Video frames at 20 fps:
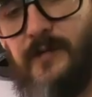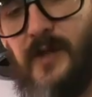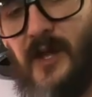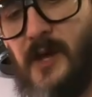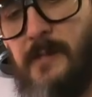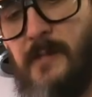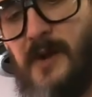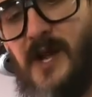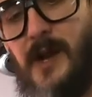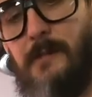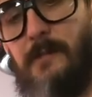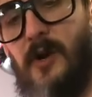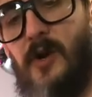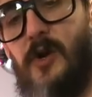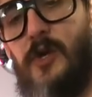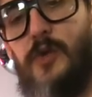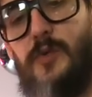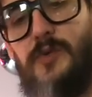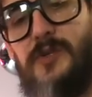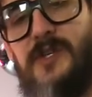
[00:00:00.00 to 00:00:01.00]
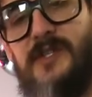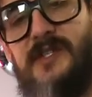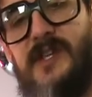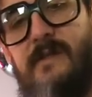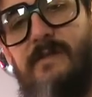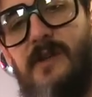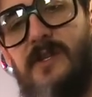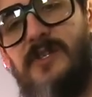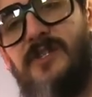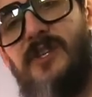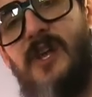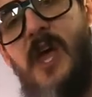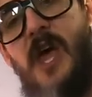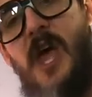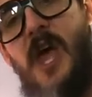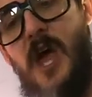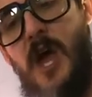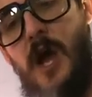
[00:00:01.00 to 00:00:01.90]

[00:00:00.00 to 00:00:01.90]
of the gimmick. I'm going to use the sevens.